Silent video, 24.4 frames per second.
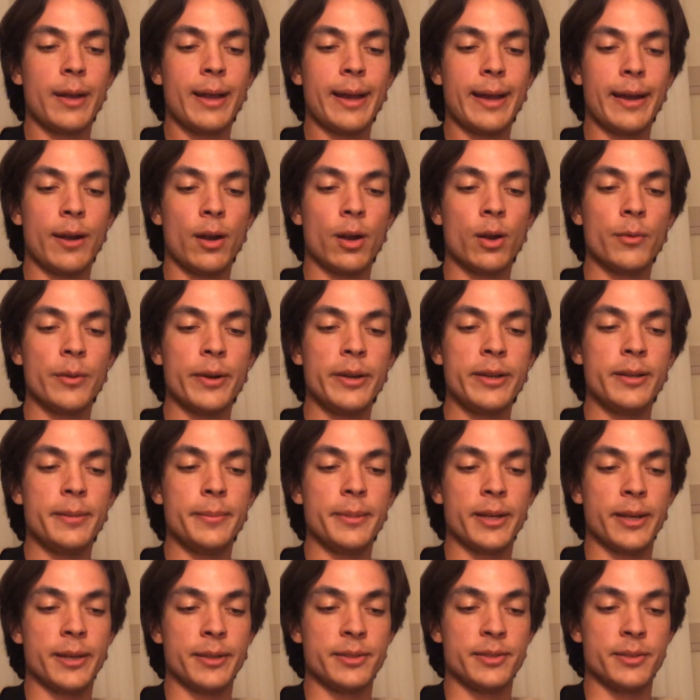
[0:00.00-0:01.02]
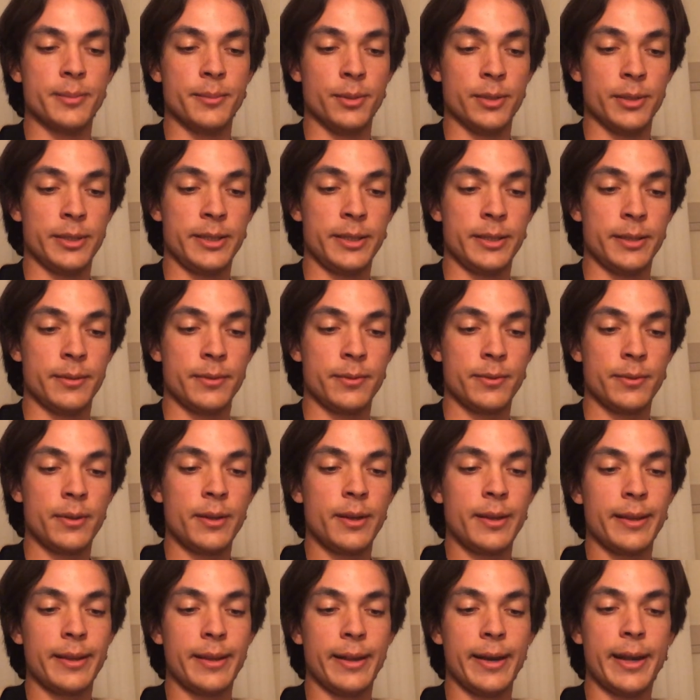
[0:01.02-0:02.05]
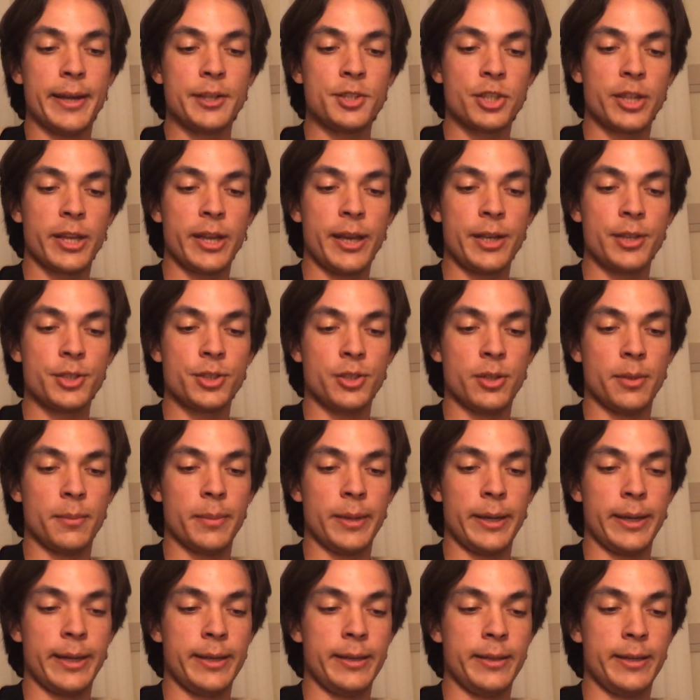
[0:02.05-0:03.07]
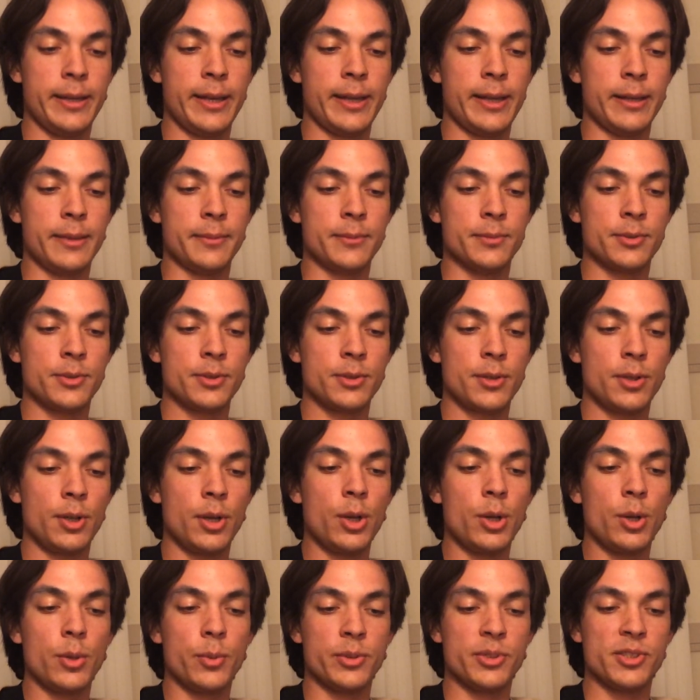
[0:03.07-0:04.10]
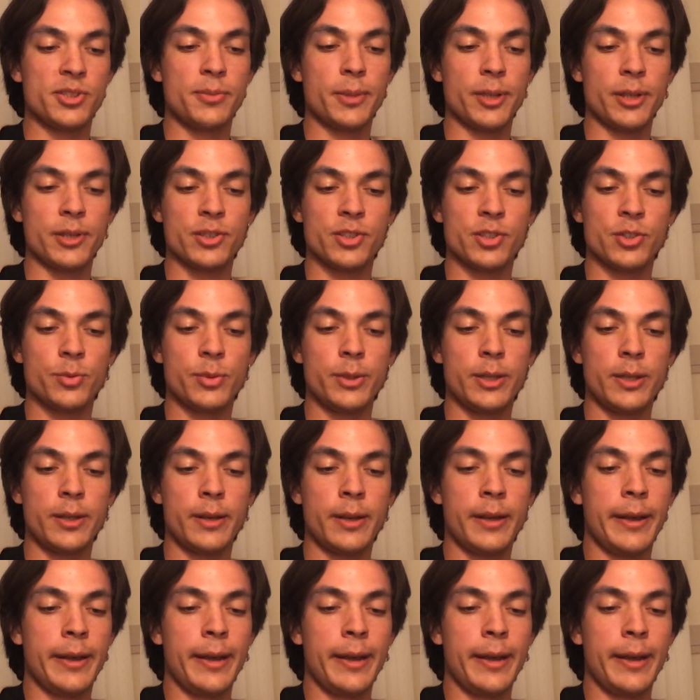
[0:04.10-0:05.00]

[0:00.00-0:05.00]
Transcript: had already begun to believe that education by any names would smell sweet,